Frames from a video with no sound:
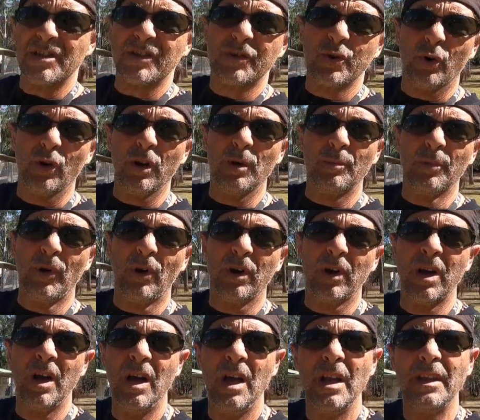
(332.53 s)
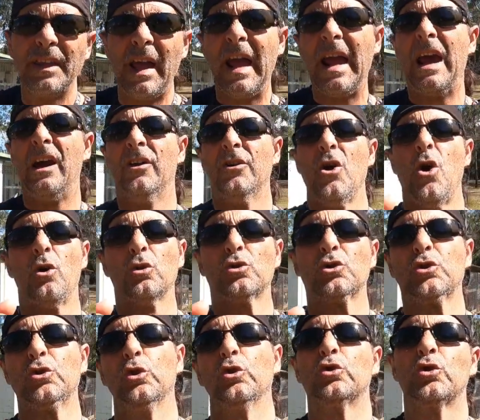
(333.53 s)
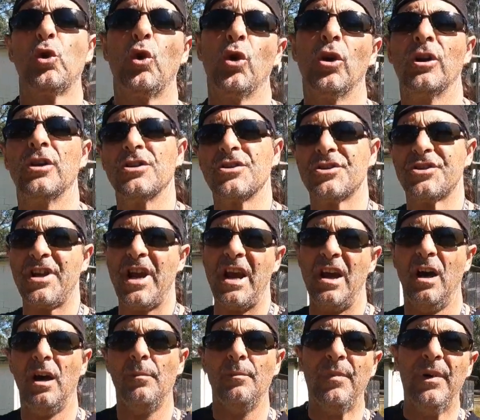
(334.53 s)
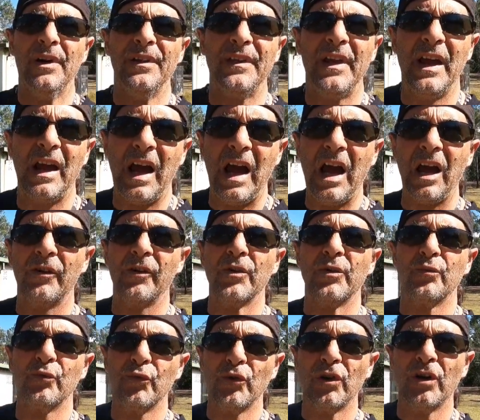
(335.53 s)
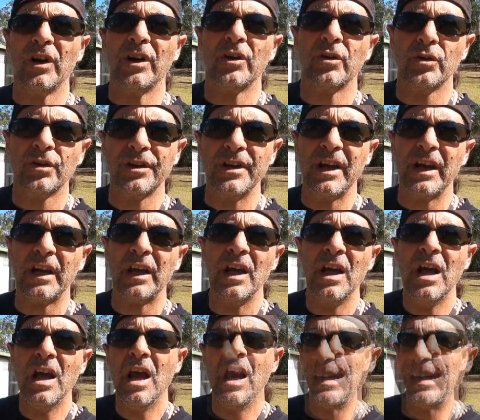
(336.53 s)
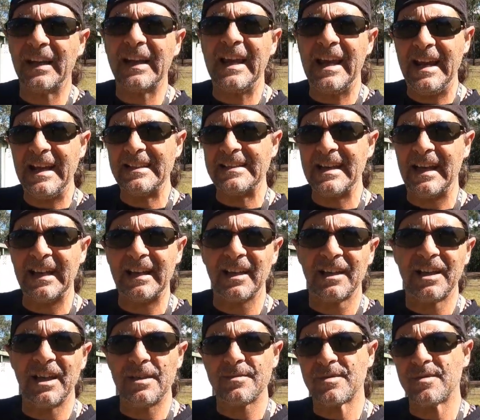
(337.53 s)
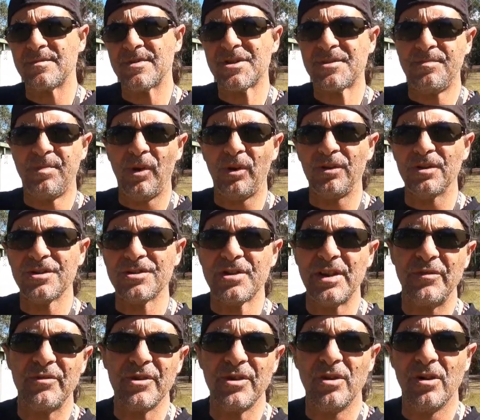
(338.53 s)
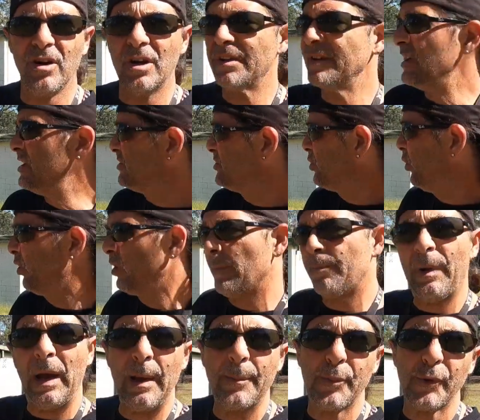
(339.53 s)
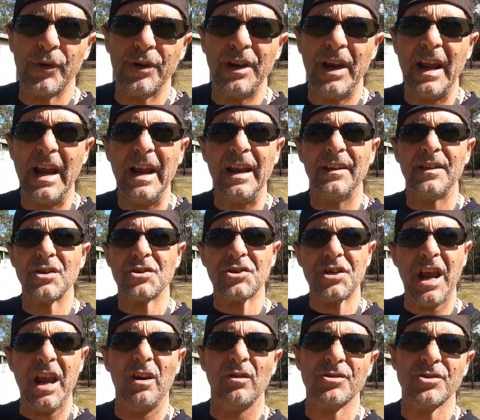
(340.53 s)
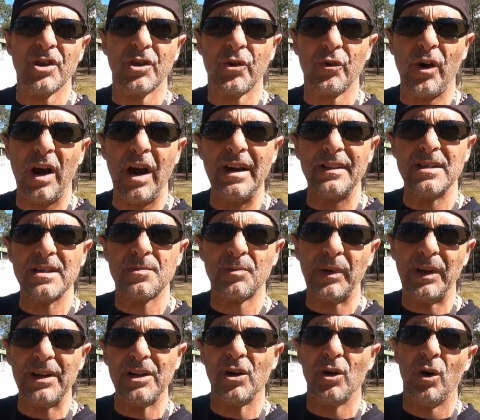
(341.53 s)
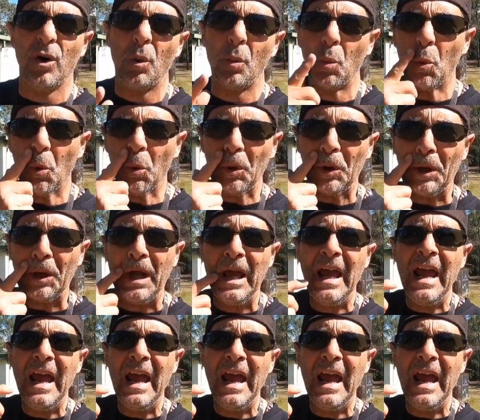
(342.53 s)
the toilet block. They are an old school toilet and shower, but they are in really good nick. The caretaker keeps them spotless every night. There's toilet paper in there, the showers are great, there's plenty of hot water,